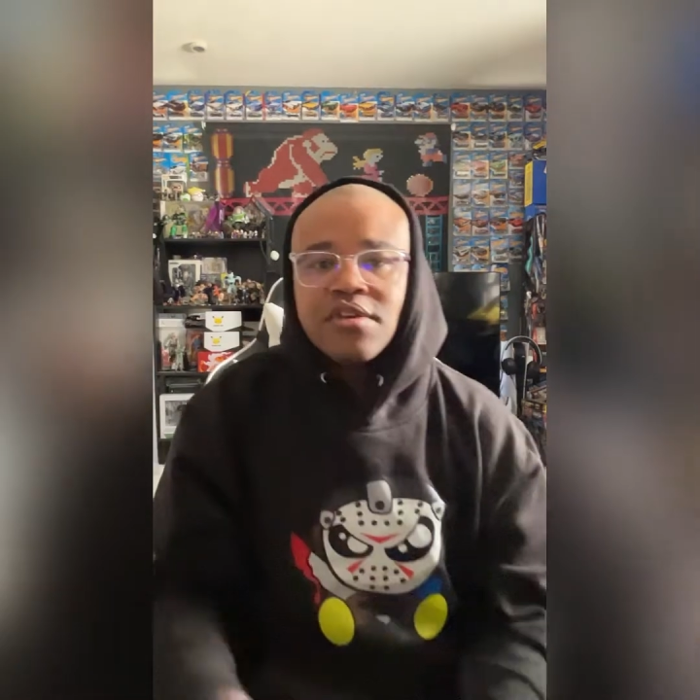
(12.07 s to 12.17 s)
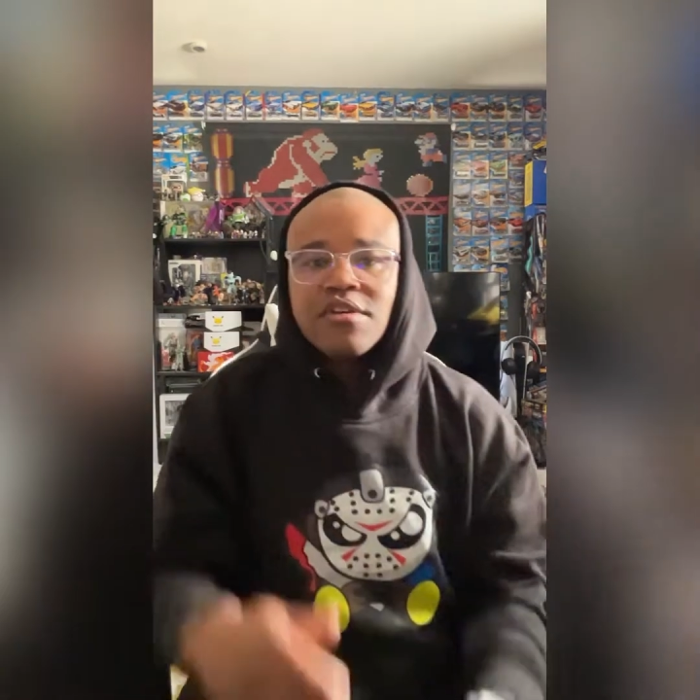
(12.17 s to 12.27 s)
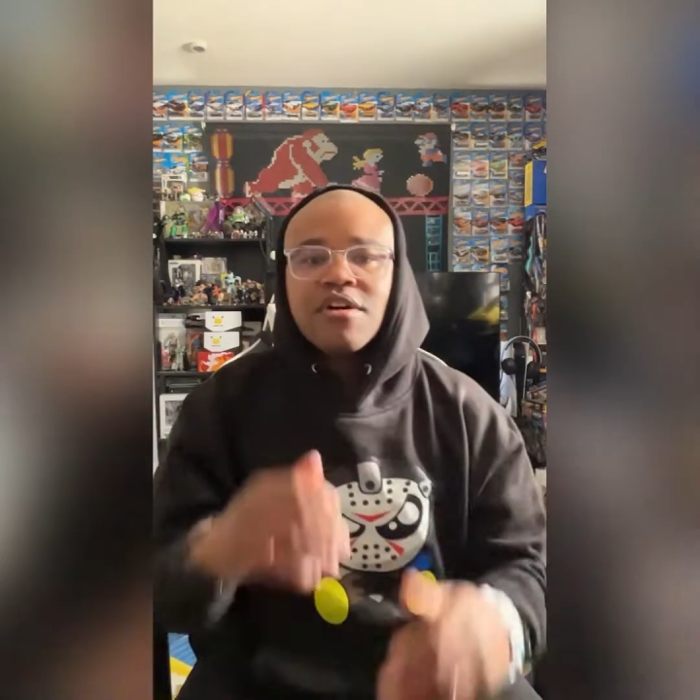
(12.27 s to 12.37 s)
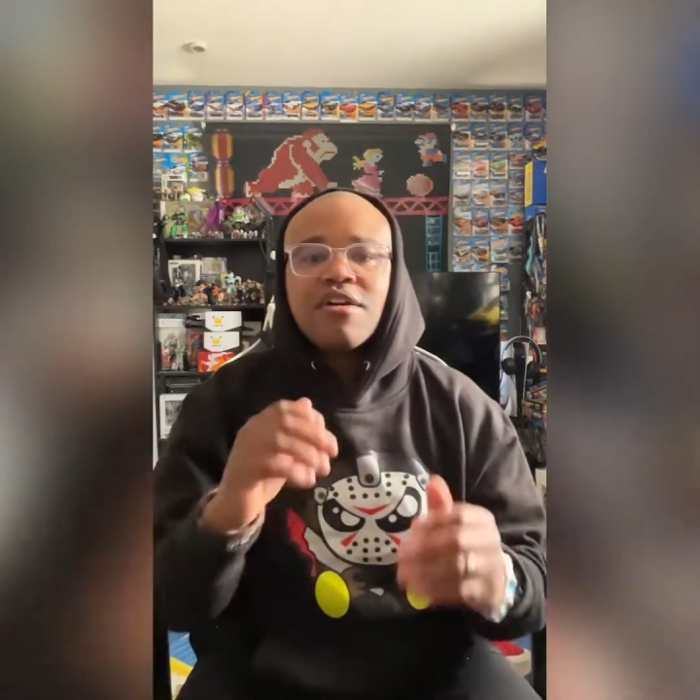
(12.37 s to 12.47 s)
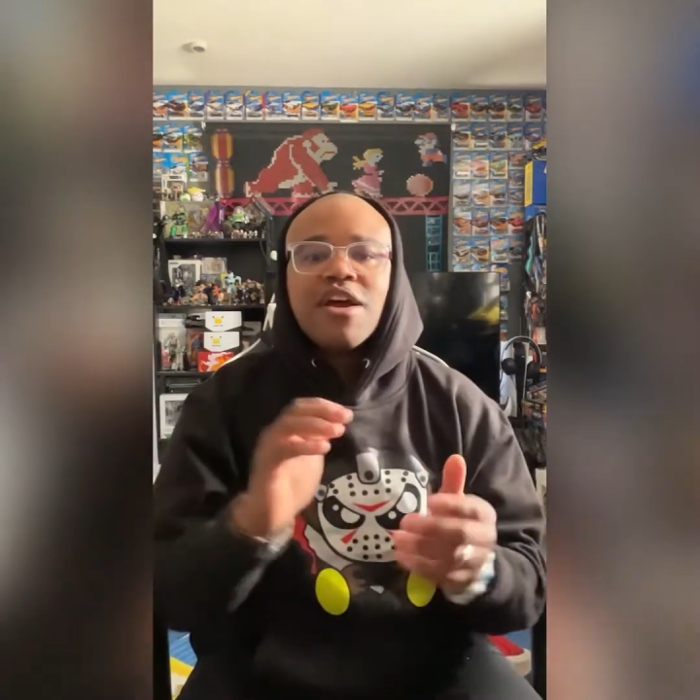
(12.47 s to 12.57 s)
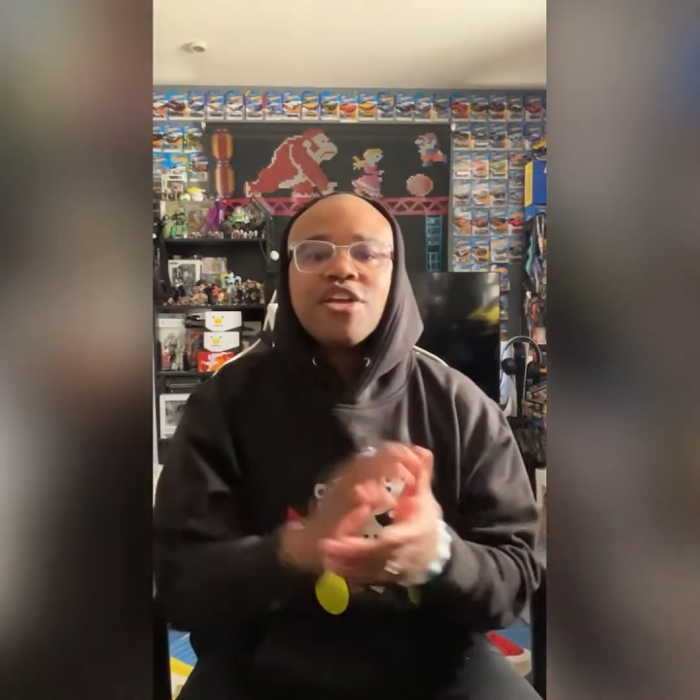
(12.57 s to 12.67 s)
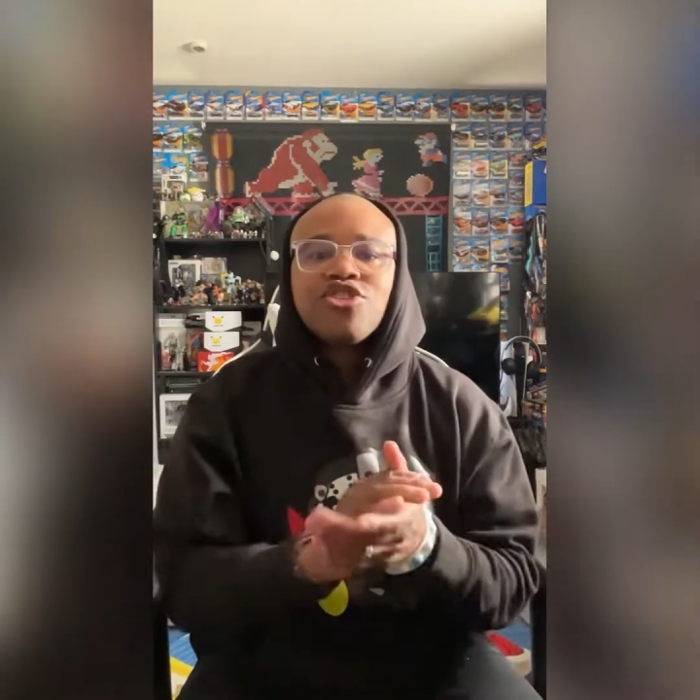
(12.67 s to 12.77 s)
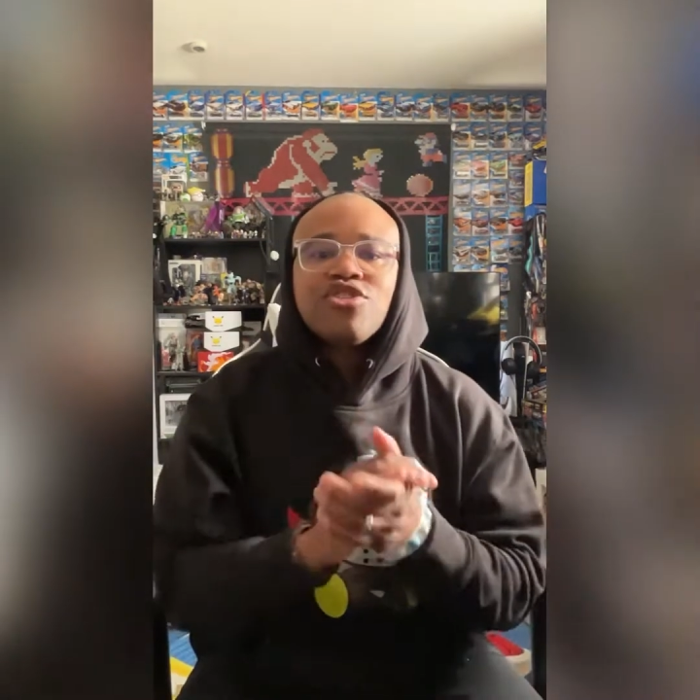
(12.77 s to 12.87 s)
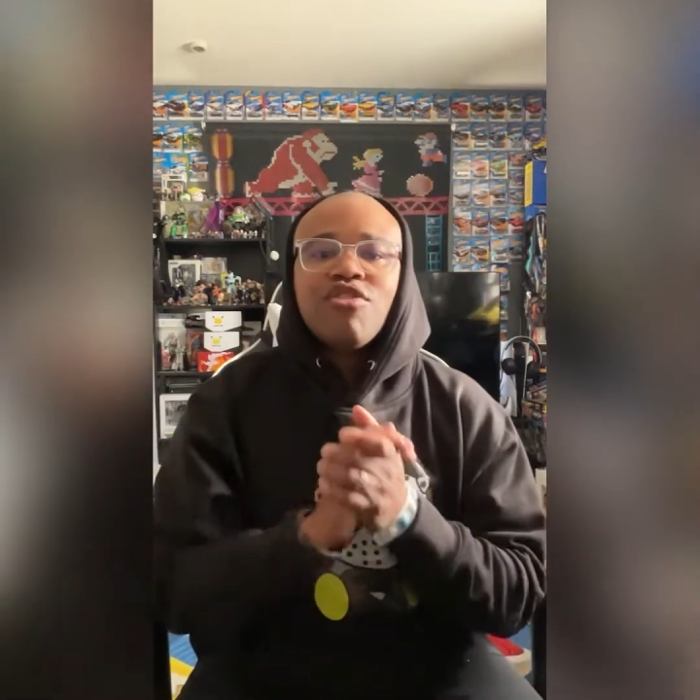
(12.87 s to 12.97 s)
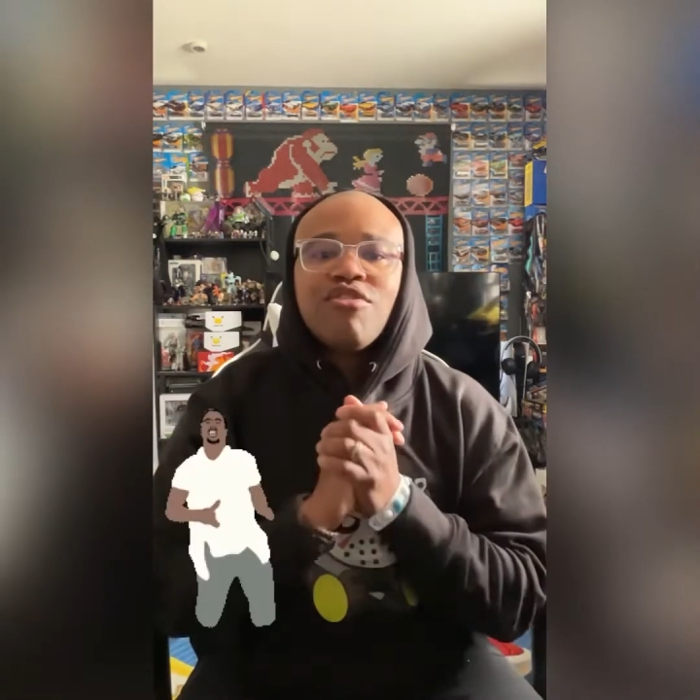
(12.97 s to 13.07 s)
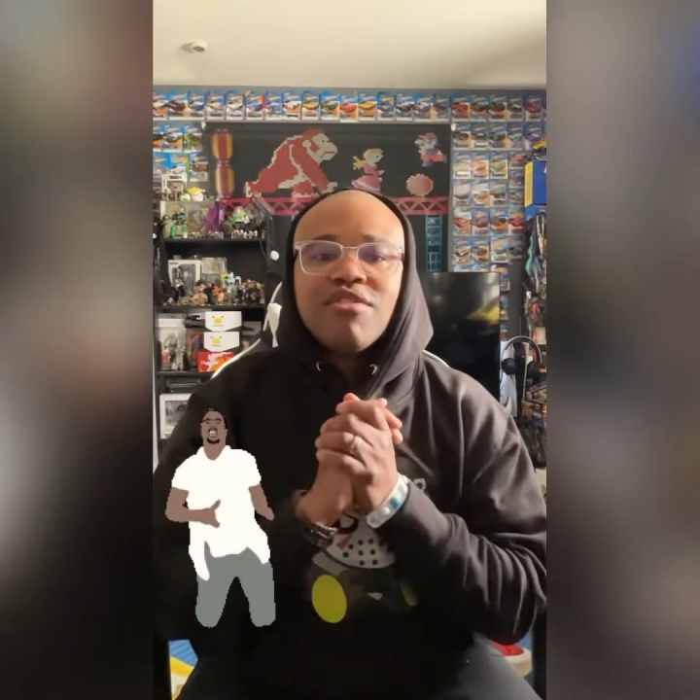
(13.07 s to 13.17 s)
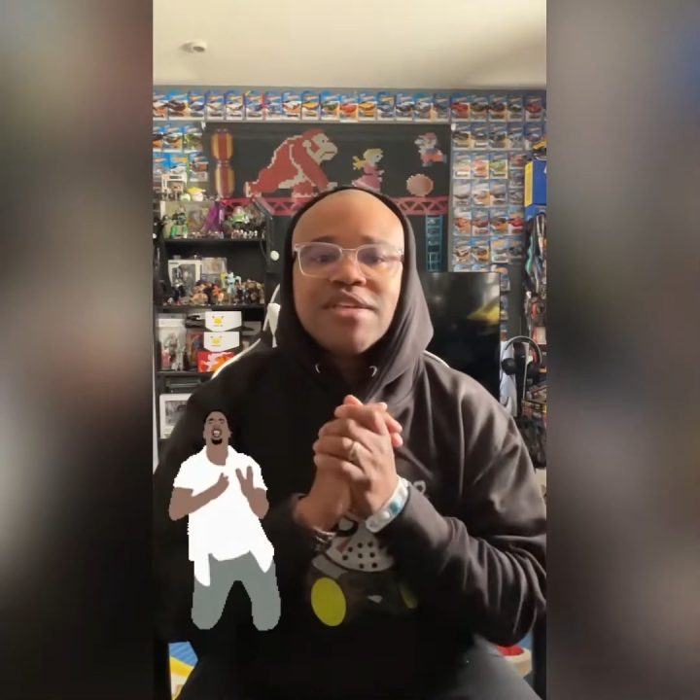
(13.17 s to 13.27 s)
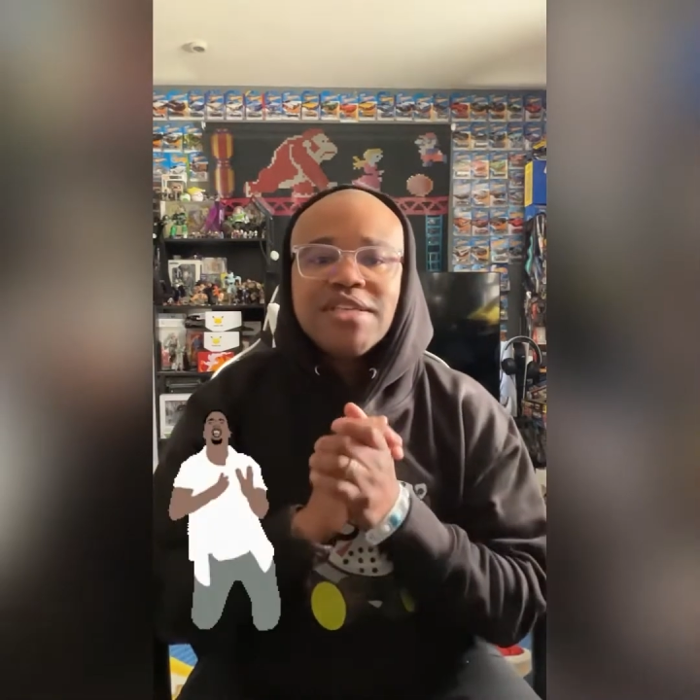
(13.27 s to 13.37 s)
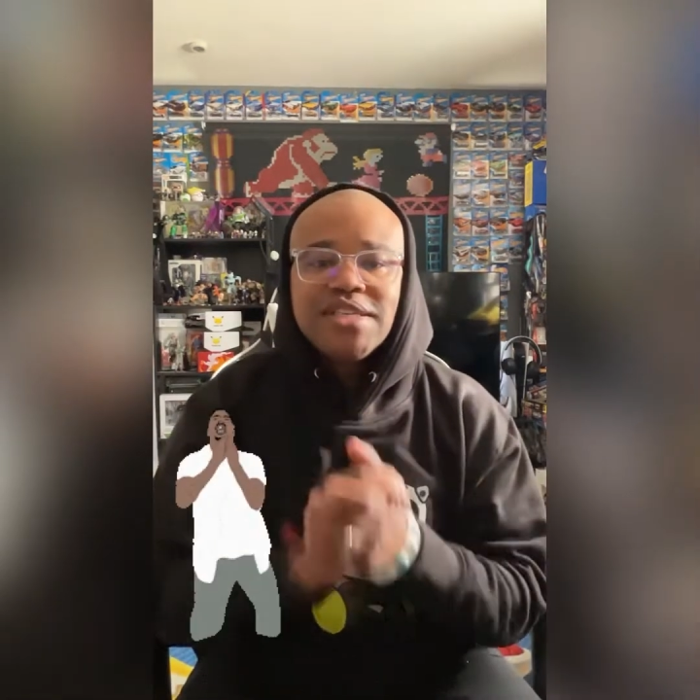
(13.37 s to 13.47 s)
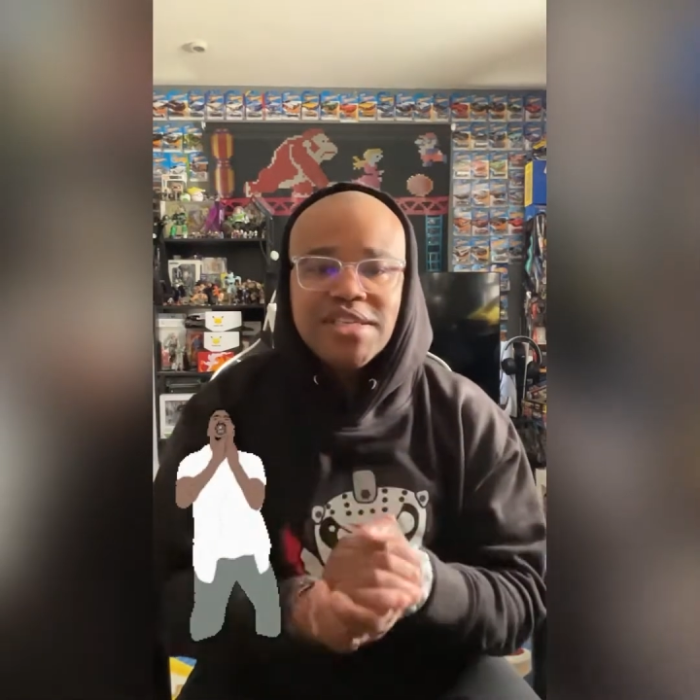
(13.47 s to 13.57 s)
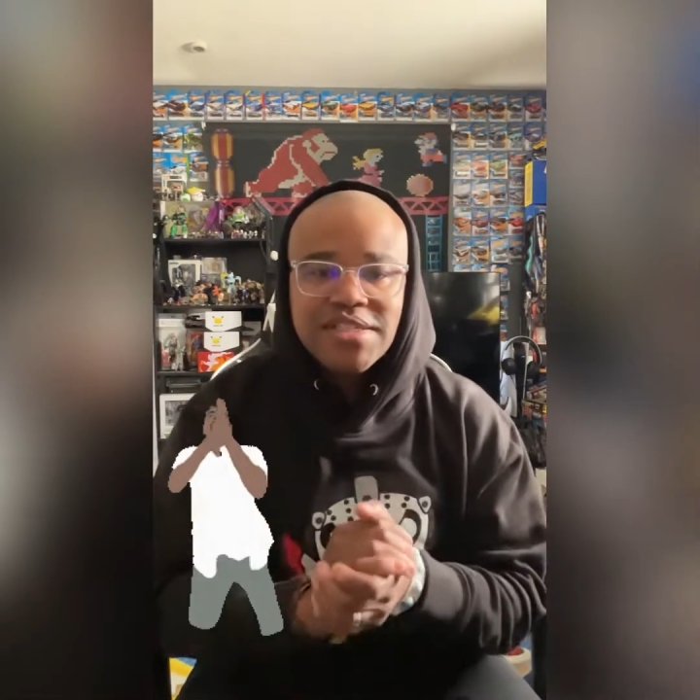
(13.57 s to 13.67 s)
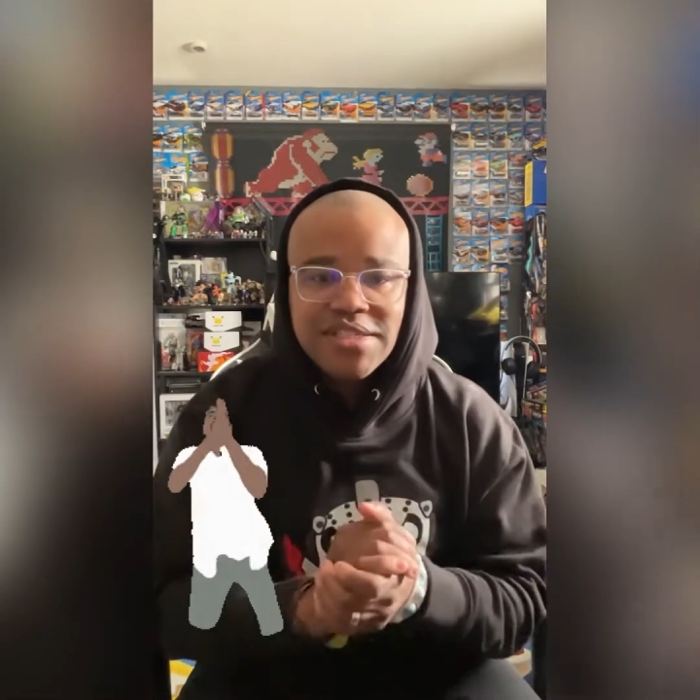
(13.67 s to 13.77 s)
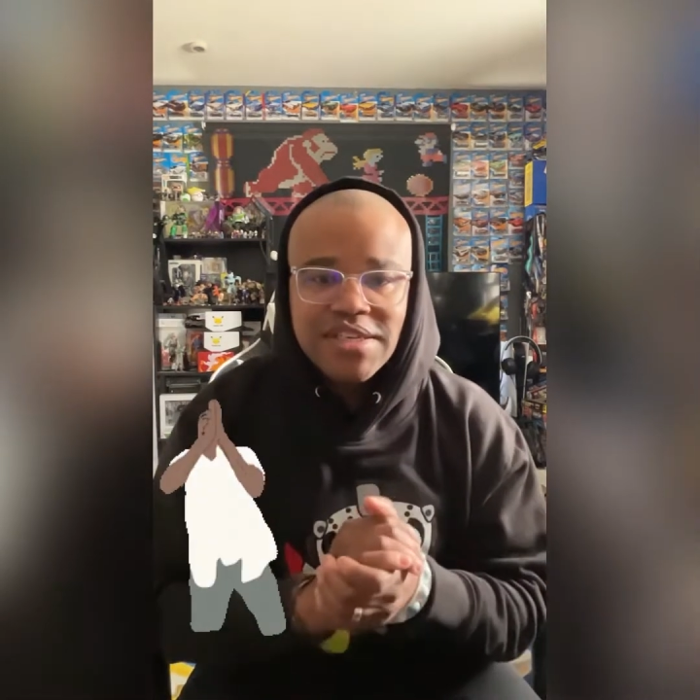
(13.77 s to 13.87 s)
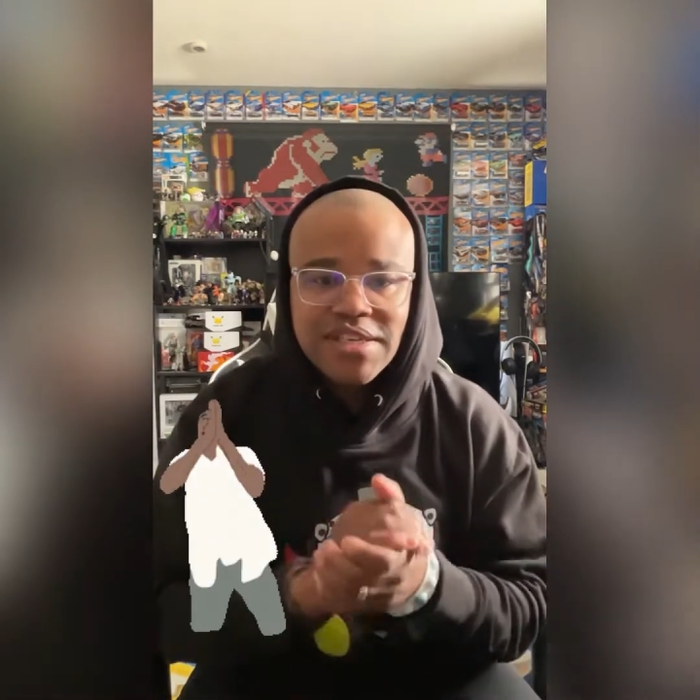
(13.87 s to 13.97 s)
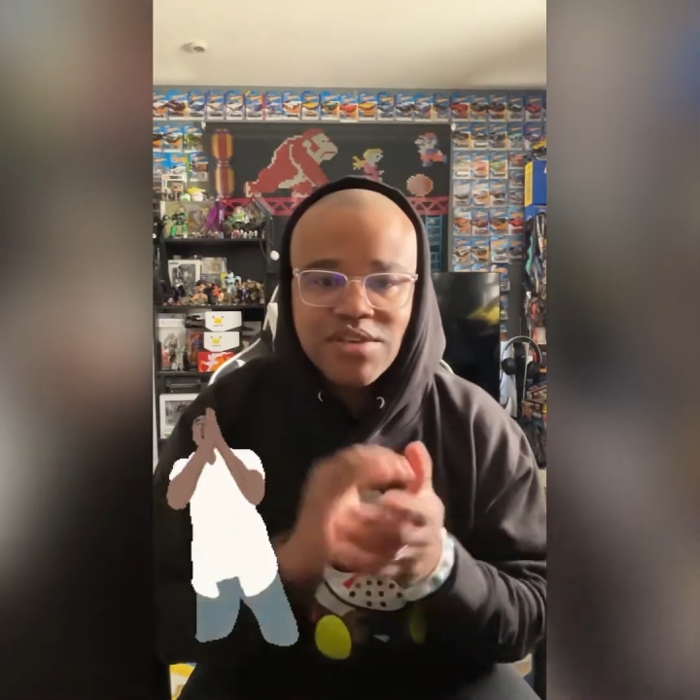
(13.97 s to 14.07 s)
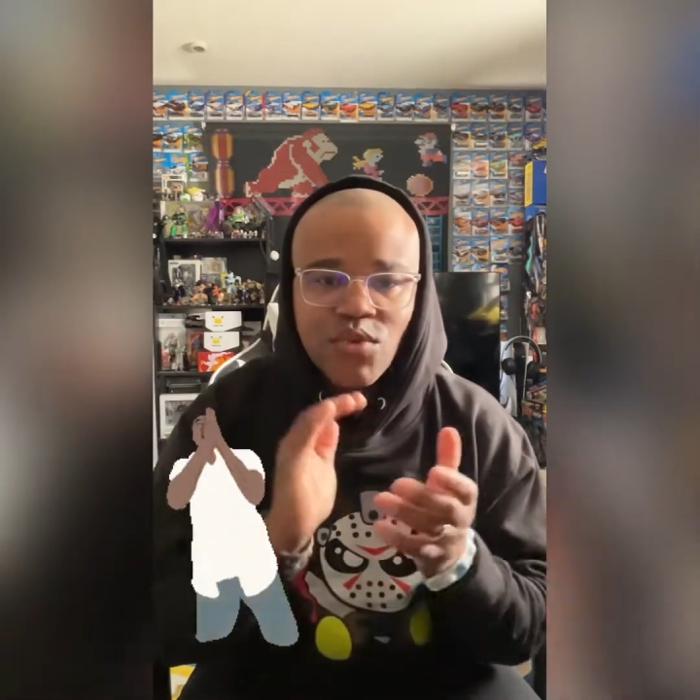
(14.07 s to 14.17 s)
Alright, so Yeezy